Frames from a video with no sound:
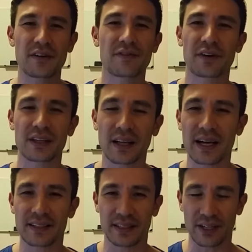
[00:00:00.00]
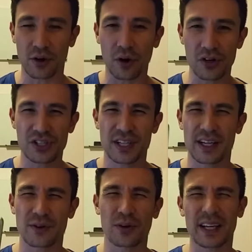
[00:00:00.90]
very light like orange
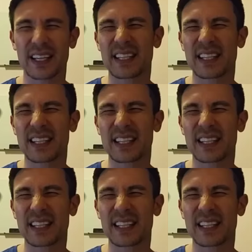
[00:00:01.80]
tint or like